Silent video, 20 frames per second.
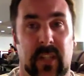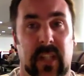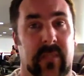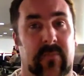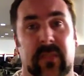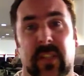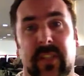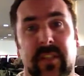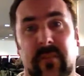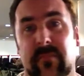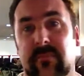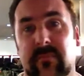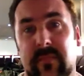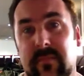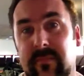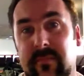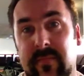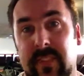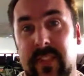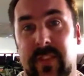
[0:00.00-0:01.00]
It's
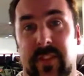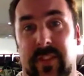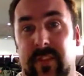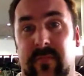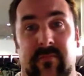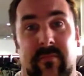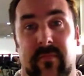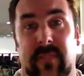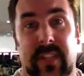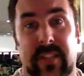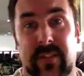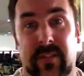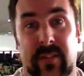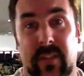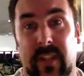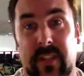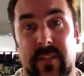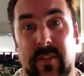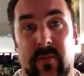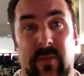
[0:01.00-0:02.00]
just
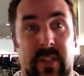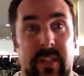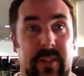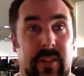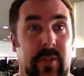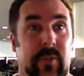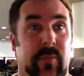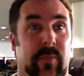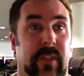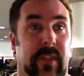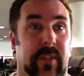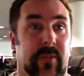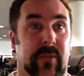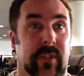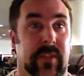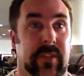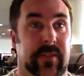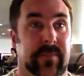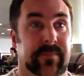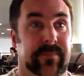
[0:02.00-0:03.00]
that's the way social media works.